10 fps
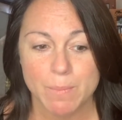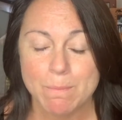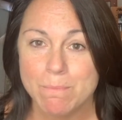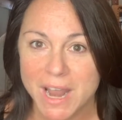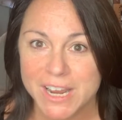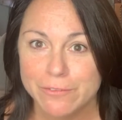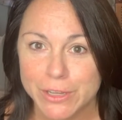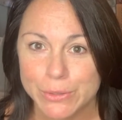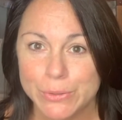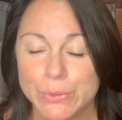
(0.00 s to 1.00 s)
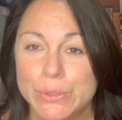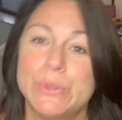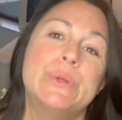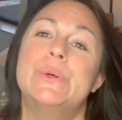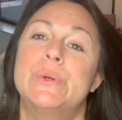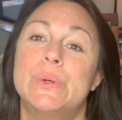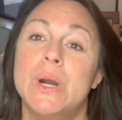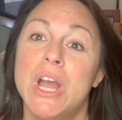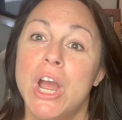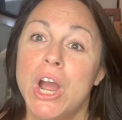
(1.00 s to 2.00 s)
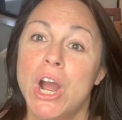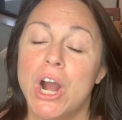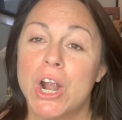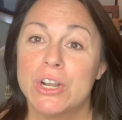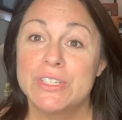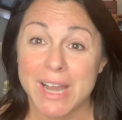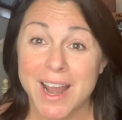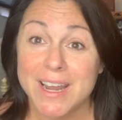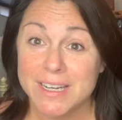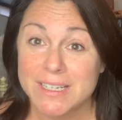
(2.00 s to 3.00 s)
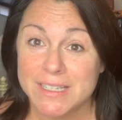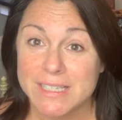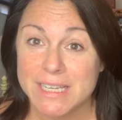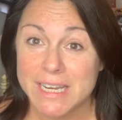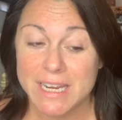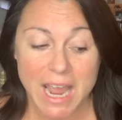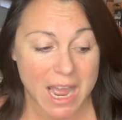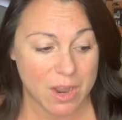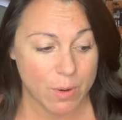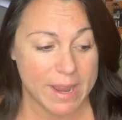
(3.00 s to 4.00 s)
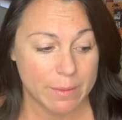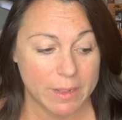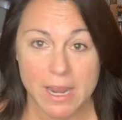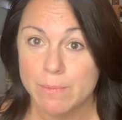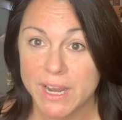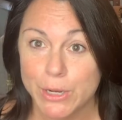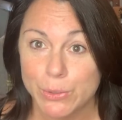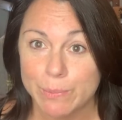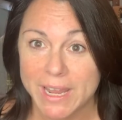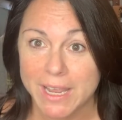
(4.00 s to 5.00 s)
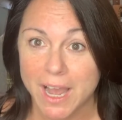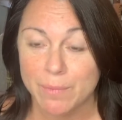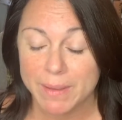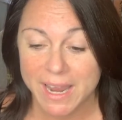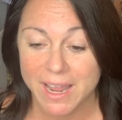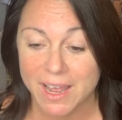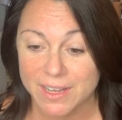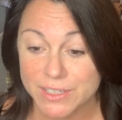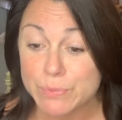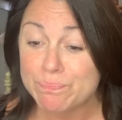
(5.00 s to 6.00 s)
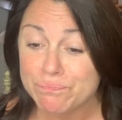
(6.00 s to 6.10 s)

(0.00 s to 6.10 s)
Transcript: many of you who are dying to see how I apply my own makeup and